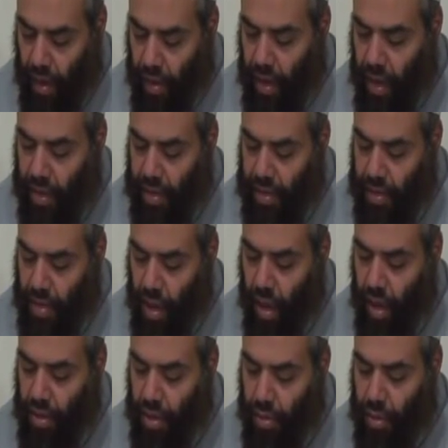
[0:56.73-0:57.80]
Allah is the
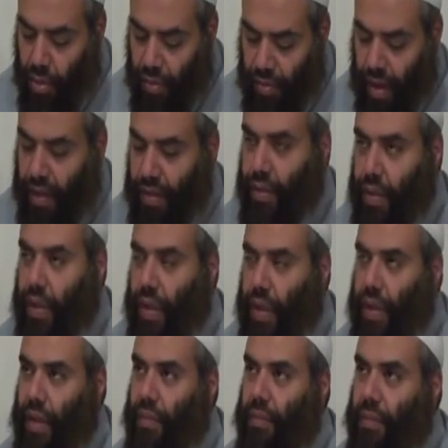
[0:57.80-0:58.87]
all-knower of everything.